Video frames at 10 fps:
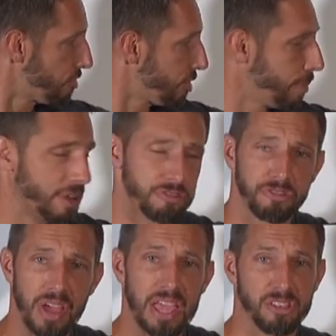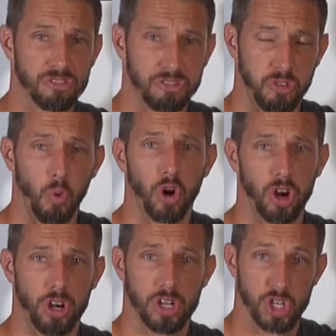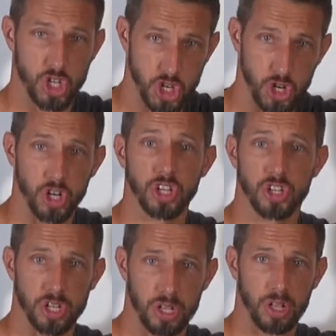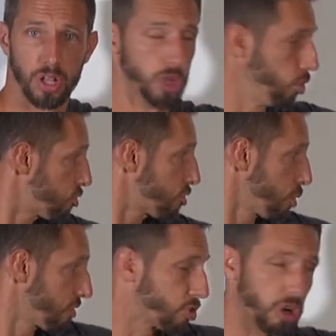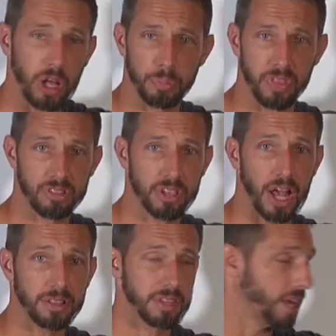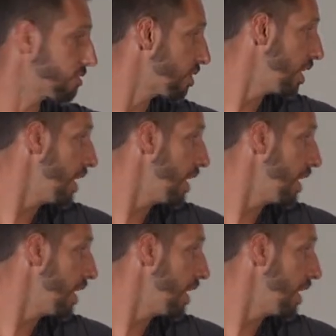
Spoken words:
from a phase four church who's sort of grown up in this context